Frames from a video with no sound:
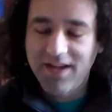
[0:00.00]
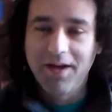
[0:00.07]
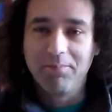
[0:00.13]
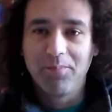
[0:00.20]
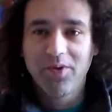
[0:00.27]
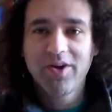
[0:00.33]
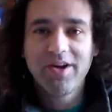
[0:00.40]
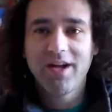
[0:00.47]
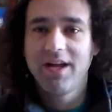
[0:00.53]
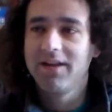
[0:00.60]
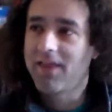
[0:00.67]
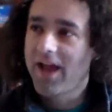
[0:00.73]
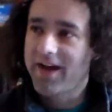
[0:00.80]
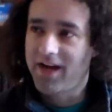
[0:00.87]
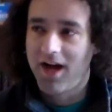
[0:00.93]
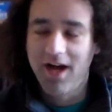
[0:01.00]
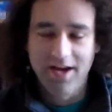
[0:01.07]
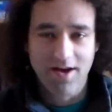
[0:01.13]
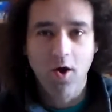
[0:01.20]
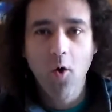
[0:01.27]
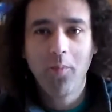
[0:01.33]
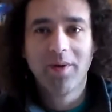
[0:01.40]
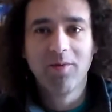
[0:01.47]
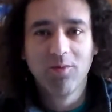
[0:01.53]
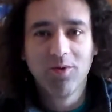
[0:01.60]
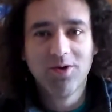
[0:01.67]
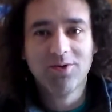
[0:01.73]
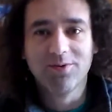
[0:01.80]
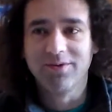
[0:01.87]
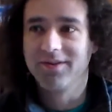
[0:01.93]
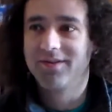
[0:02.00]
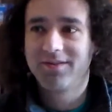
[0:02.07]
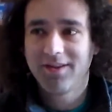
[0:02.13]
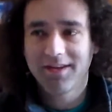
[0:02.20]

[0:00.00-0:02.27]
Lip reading: and put it in like an open wound.